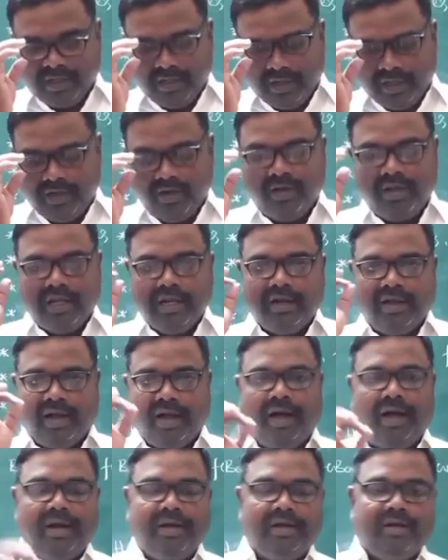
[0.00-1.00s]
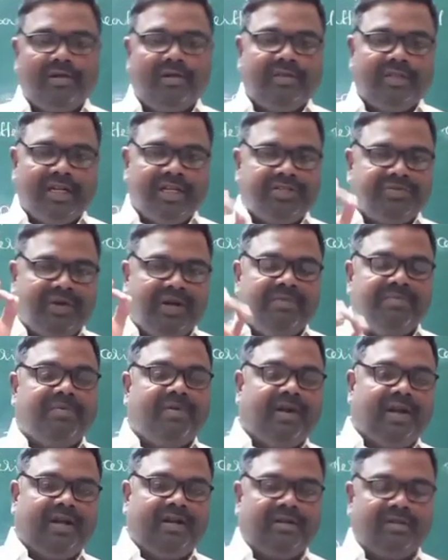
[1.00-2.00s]
In heart, there is one
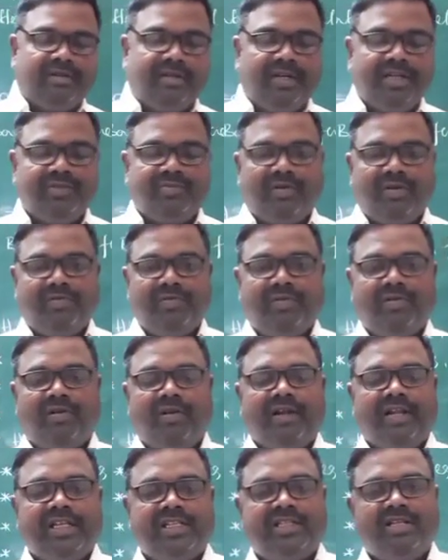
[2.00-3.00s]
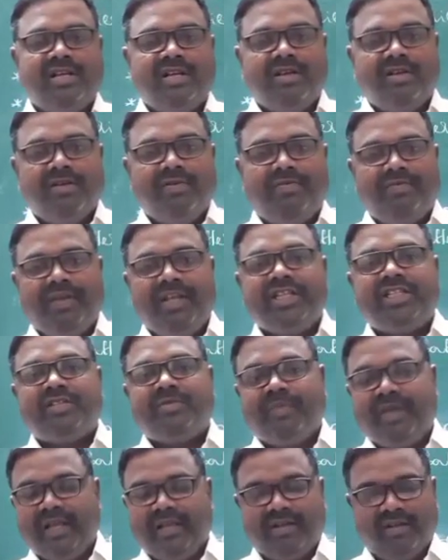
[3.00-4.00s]
point, that is what we call it as
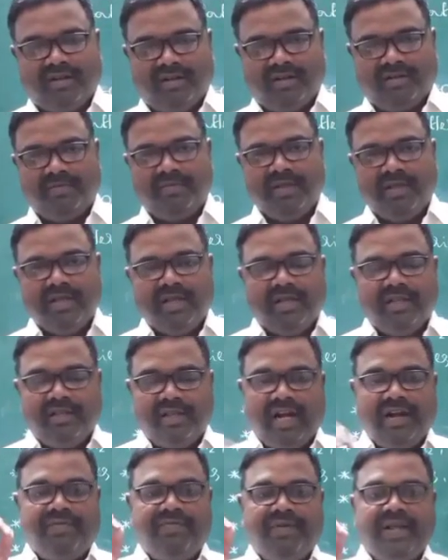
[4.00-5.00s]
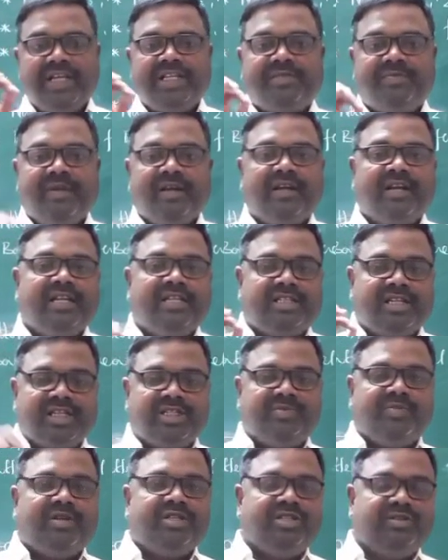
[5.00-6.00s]
pacemaker. That pacemaker is
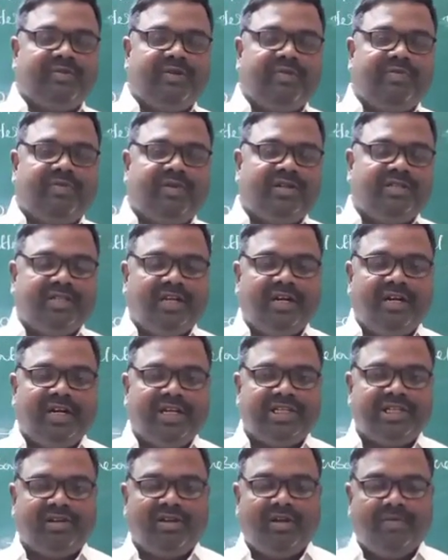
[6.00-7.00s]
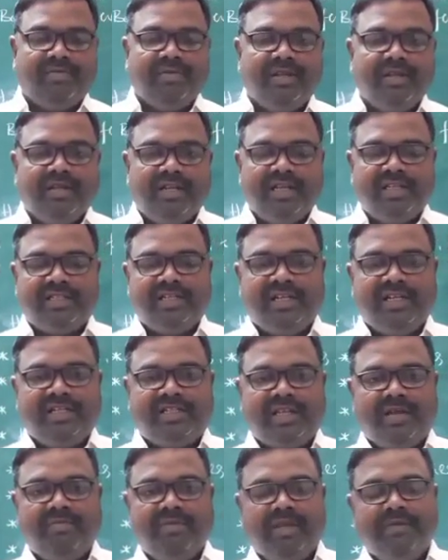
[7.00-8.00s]
responsible for generation of, yes, it is
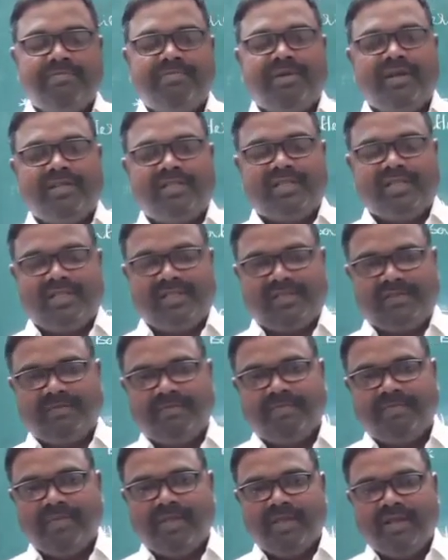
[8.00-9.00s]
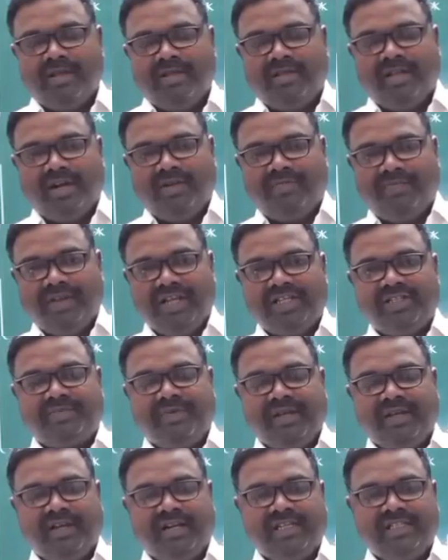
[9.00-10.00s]
some impulses. That
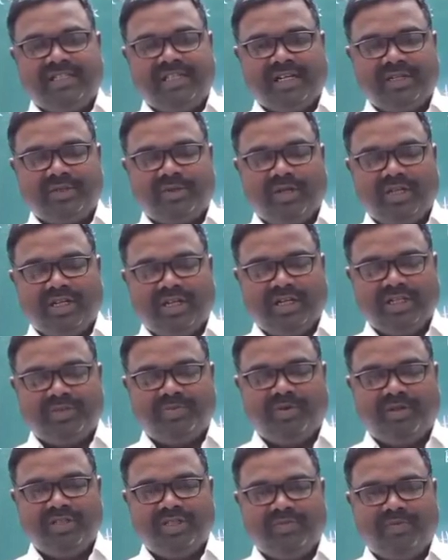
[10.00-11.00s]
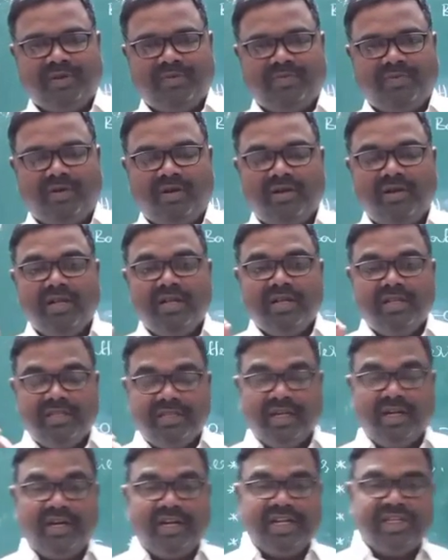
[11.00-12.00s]
pacemaker is responsible for
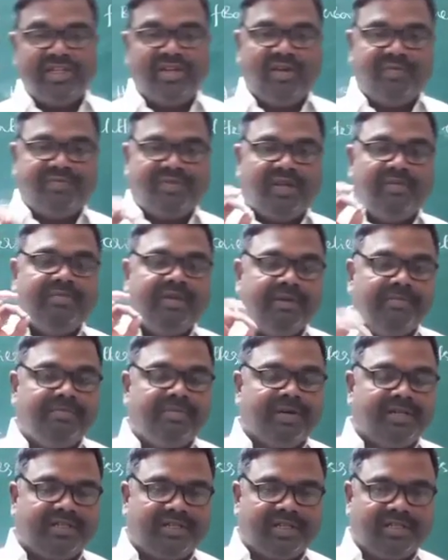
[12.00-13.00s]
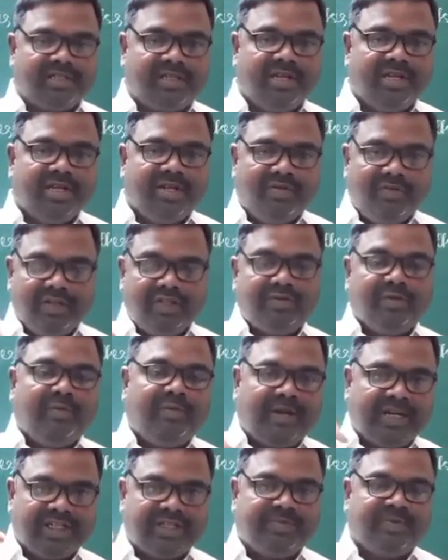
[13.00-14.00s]
generation of some impulses which will
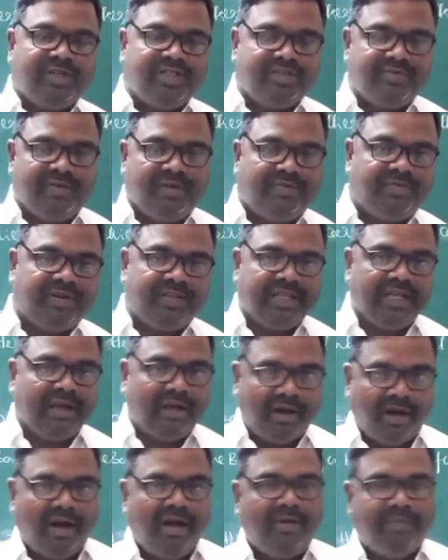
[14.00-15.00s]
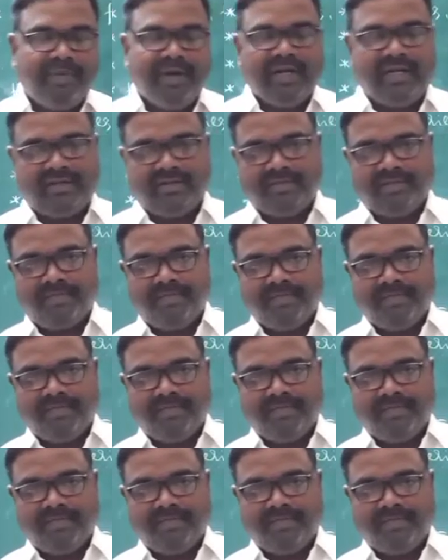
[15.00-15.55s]
be responsible for the heartbeat.